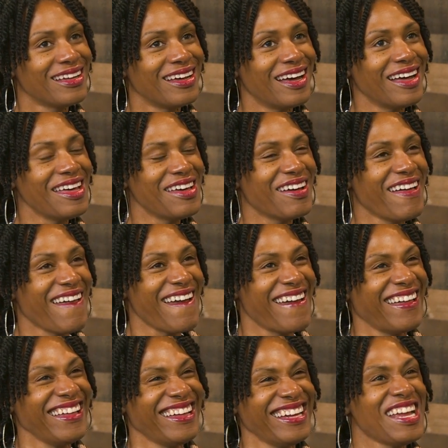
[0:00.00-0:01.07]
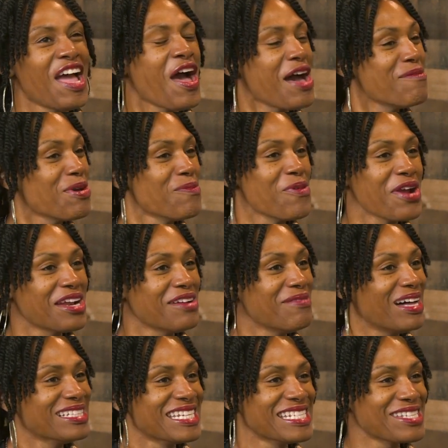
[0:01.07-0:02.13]
I've been praying
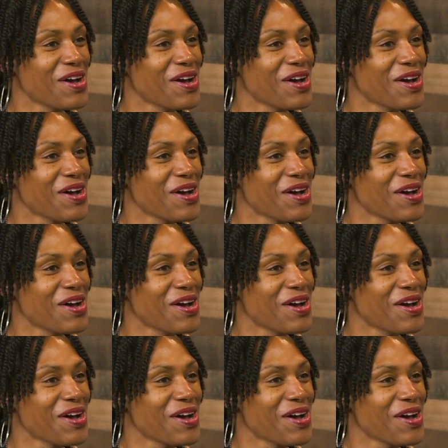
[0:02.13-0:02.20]
about this